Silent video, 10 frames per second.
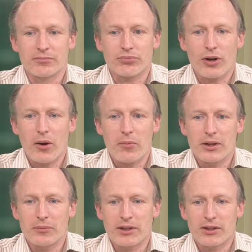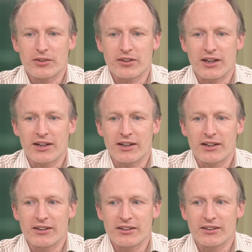Probably because
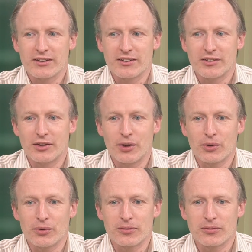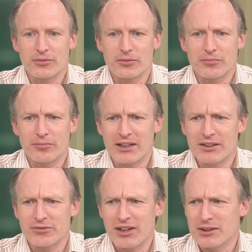I know
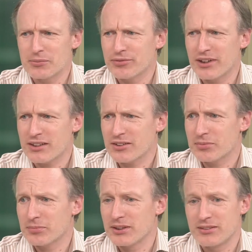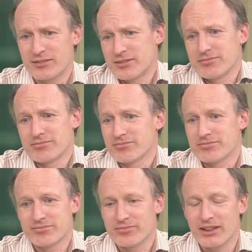many random facts, but
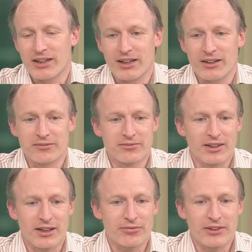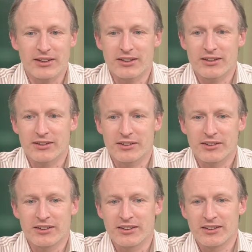I think
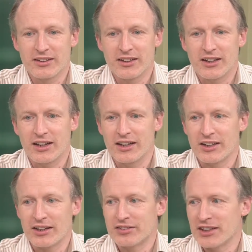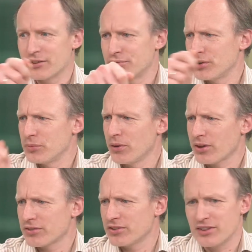I ticked a few
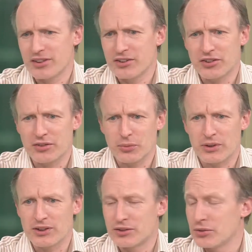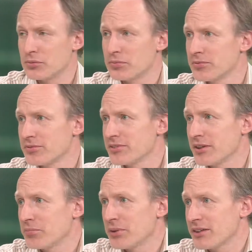boxes, and this is the one that you
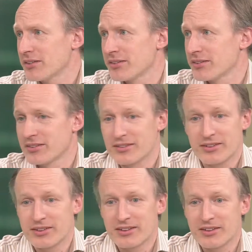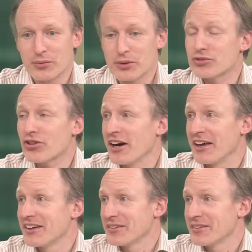then picked. We'll try.